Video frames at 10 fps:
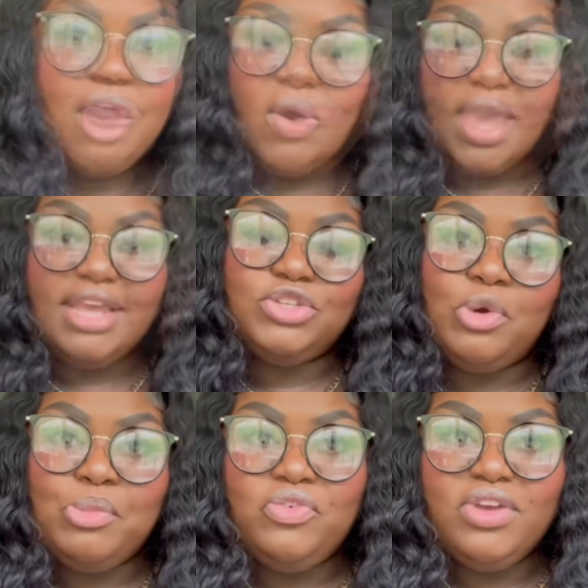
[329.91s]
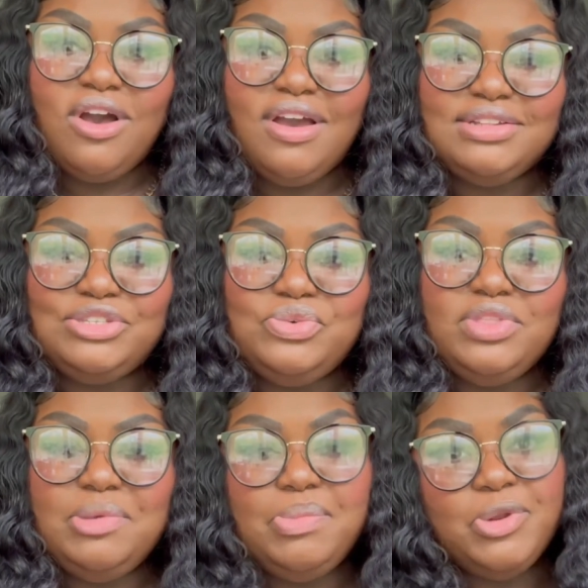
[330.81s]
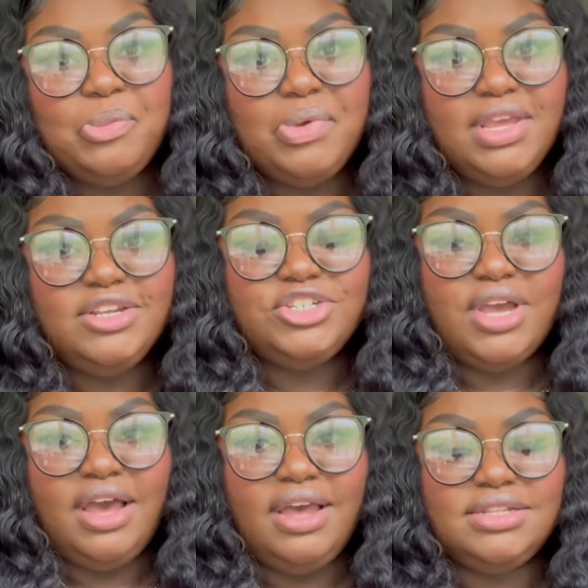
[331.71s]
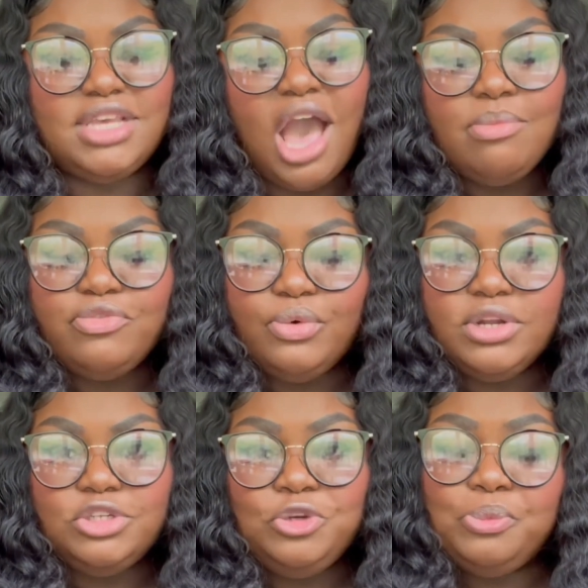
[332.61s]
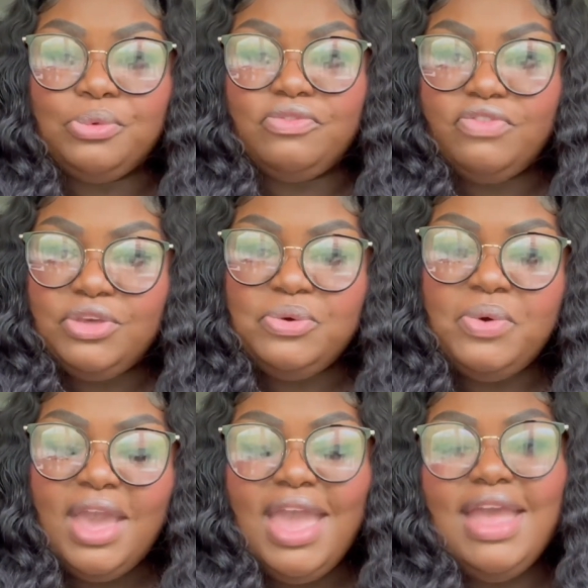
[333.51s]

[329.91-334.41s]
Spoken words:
Okay, so we're moving on to the Bitter Peach Tom Ford dupe review.